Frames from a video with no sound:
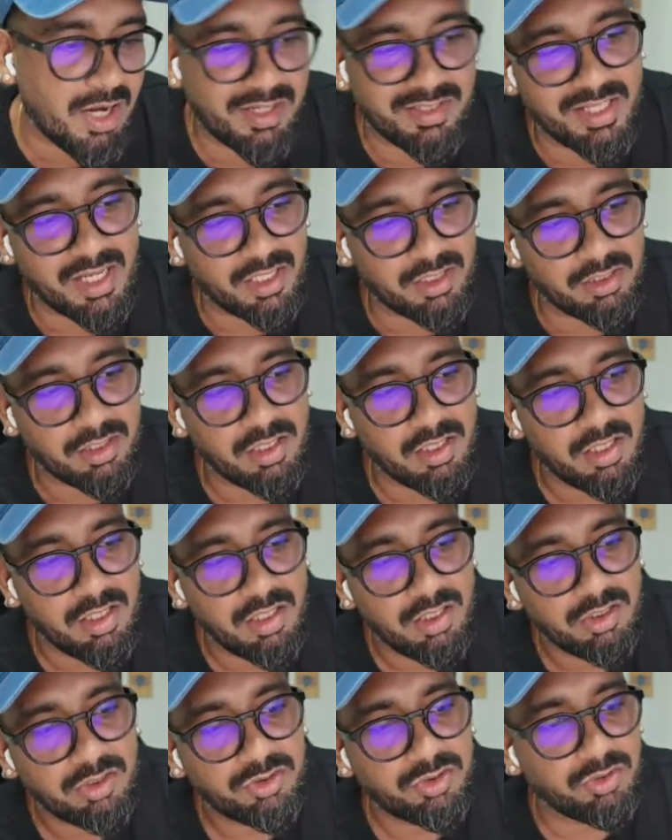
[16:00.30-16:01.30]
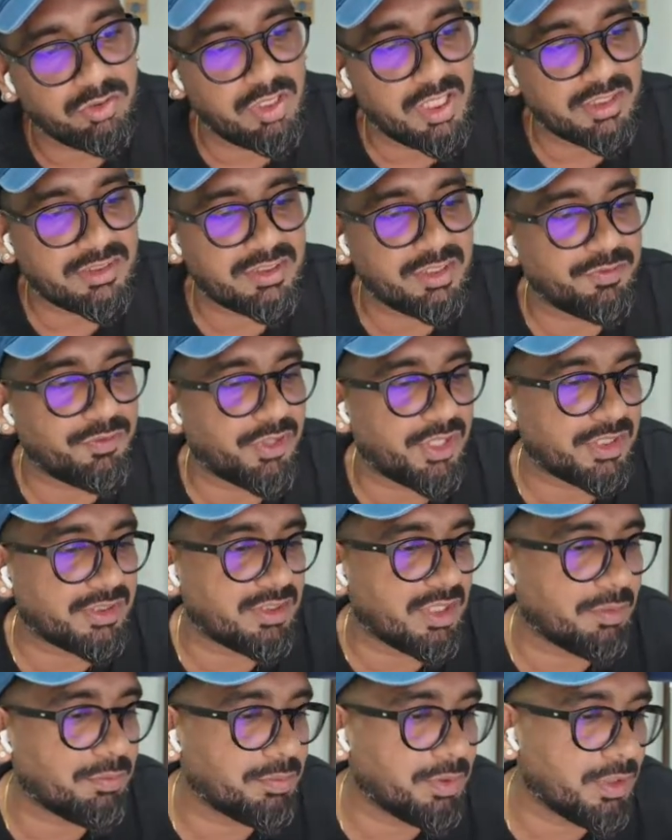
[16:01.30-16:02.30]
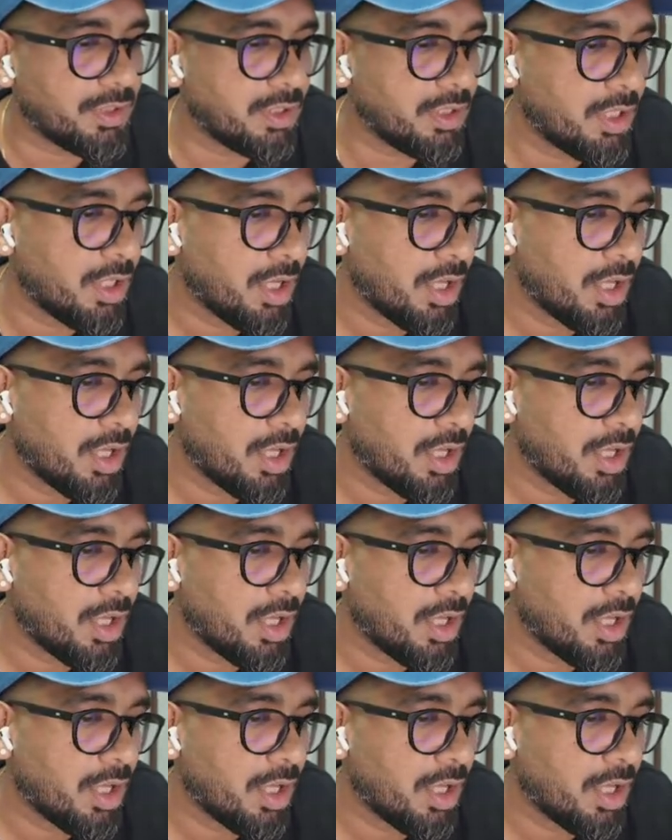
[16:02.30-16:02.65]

that. So let's say, uh, for example,